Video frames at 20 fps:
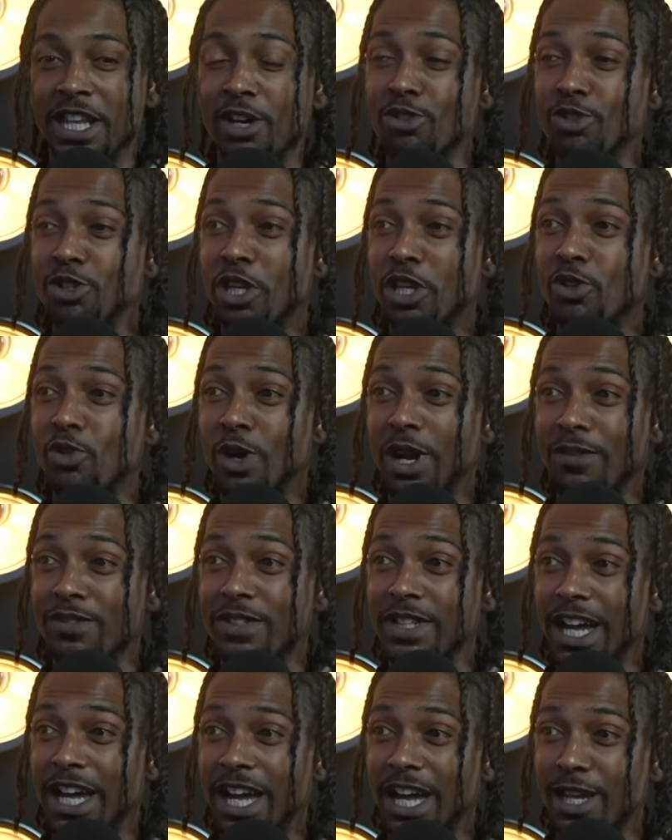they don't have
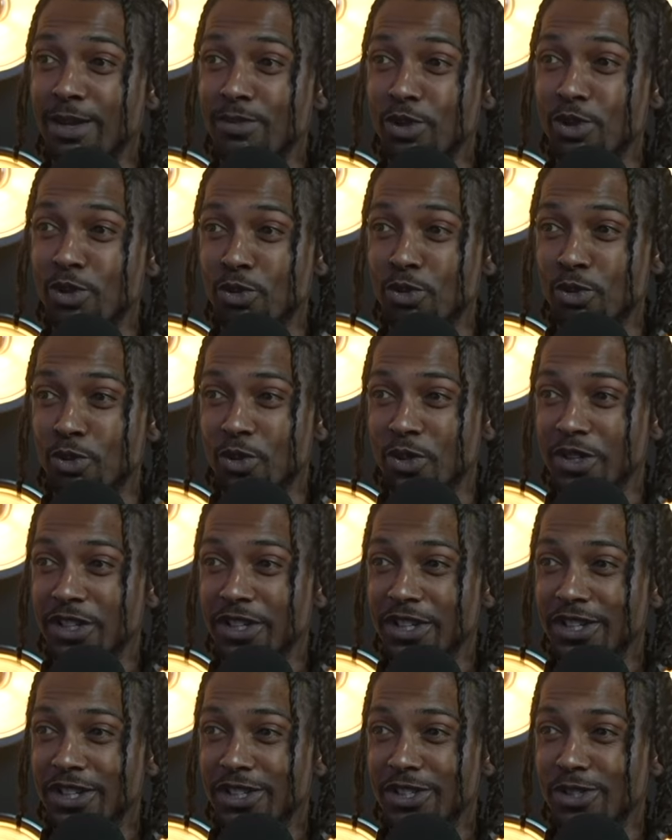time to
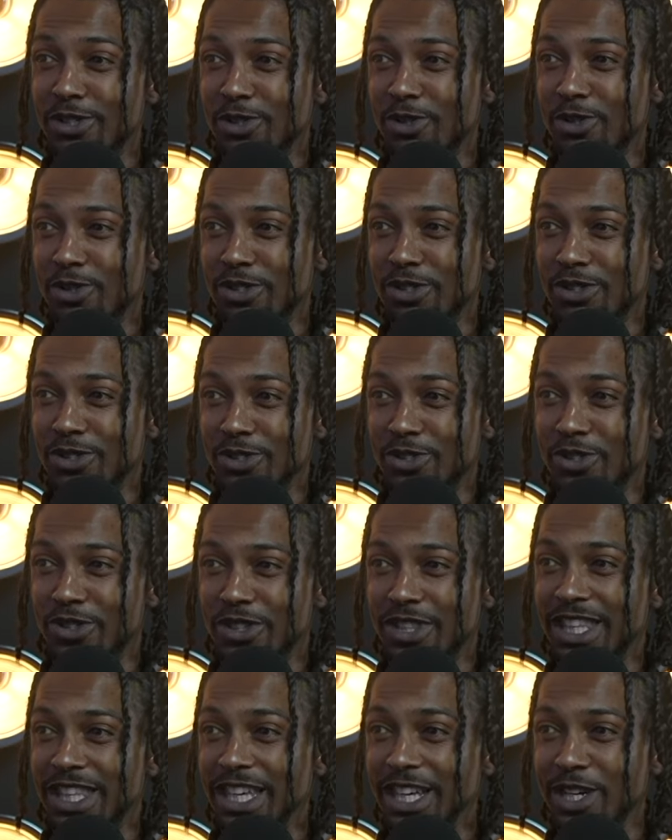
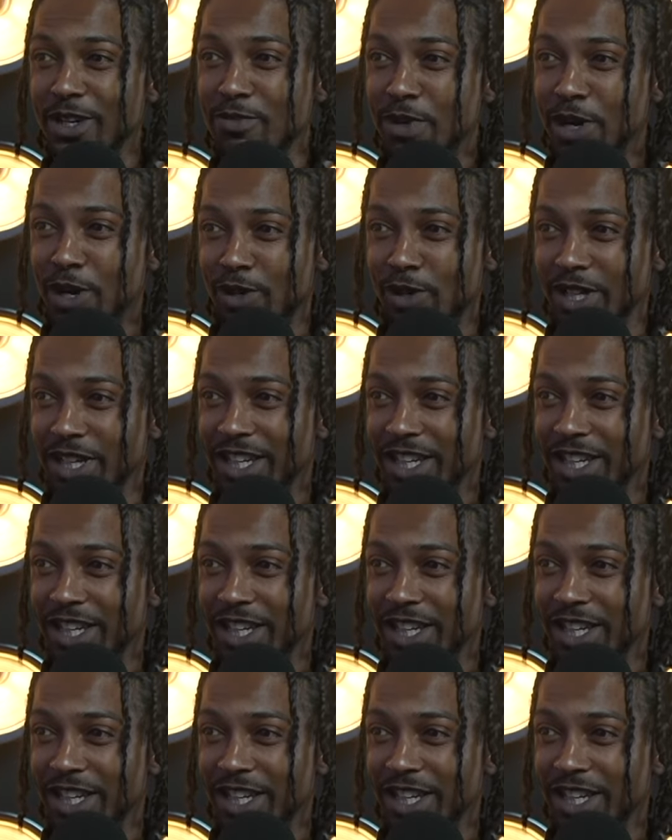think about it.